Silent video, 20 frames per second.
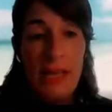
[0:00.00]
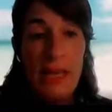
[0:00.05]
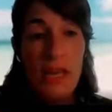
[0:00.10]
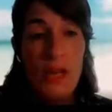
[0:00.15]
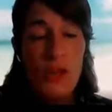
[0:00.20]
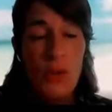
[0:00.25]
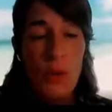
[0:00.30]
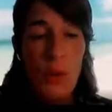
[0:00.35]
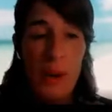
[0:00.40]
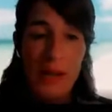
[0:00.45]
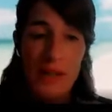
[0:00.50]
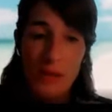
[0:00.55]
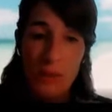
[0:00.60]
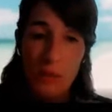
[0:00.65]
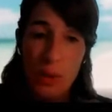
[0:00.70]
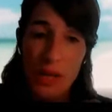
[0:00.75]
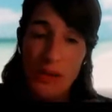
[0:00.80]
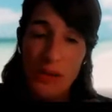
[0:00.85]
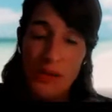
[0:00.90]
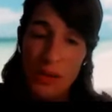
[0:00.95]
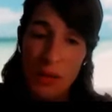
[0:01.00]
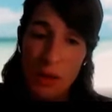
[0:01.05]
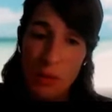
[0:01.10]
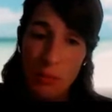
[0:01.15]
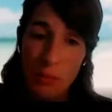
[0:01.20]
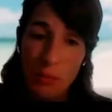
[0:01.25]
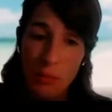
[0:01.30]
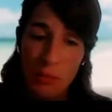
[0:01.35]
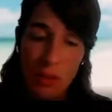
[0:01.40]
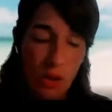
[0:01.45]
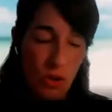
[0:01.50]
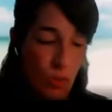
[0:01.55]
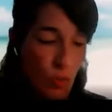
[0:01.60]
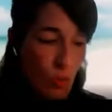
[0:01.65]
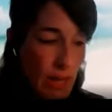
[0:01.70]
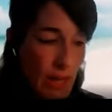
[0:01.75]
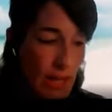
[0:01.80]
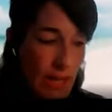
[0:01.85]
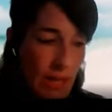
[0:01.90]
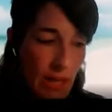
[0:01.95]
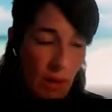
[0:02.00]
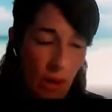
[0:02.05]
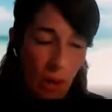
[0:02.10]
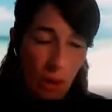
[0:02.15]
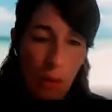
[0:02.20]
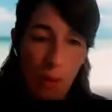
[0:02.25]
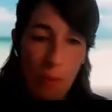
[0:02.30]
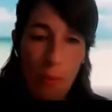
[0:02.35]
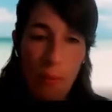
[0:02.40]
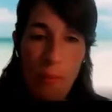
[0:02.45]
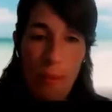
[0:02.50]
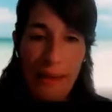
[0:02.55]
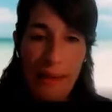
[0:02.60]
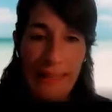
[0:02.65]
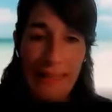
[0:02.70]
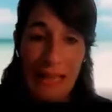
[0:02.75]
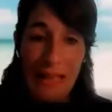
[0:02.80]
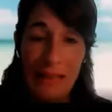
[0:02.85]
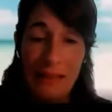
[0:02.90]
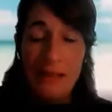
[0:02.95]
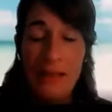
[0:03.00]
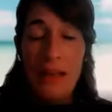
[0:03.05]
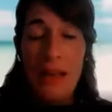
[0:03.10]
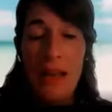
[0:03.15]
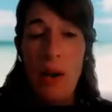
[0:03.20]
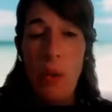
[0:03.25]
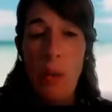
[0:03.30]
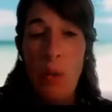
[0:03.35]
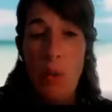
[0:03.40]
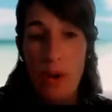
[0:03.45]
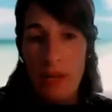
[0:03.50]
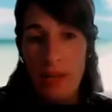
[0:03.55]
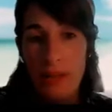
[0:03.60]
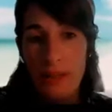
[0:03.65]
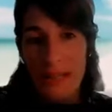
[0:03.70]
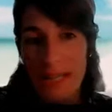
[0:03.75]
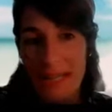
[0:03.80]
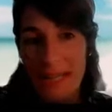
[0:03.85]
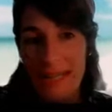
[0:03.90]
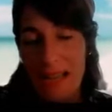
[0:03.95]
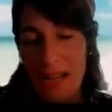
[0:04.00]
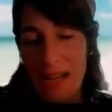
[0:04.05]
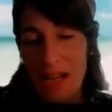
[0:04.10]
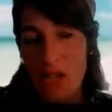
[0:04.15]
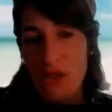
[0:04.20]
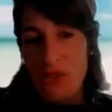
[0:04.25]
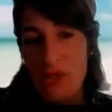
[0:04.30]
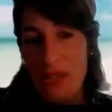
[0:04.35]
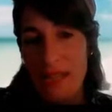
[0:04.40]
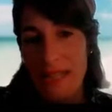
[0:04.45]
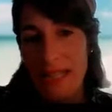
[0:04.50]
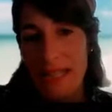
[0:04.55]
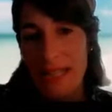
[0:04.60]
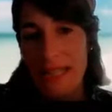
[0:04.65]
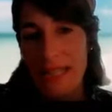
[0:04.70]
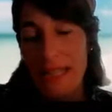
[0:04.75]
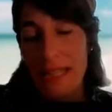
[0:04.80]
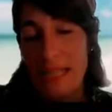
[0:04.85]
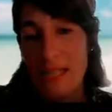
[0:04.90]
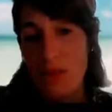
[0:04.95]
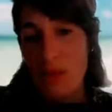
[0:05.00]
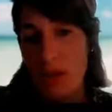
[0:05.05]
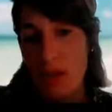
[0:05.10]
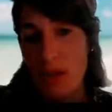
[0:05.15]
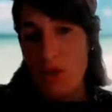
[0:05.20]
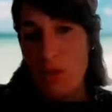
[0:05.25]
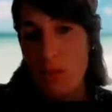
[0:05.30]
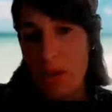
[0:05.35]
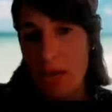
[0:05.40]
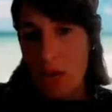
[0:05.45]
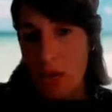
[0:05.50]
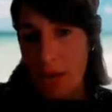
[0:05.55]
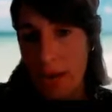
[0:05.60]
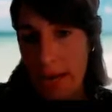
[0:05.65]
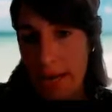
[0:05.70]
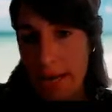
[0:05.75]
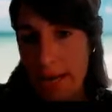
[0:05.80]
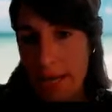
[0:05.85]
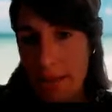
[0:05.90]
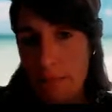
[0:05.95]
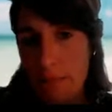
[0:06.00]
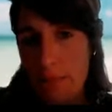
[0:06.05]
So as we assume, because we didn't know by then where this large facility is going to be located,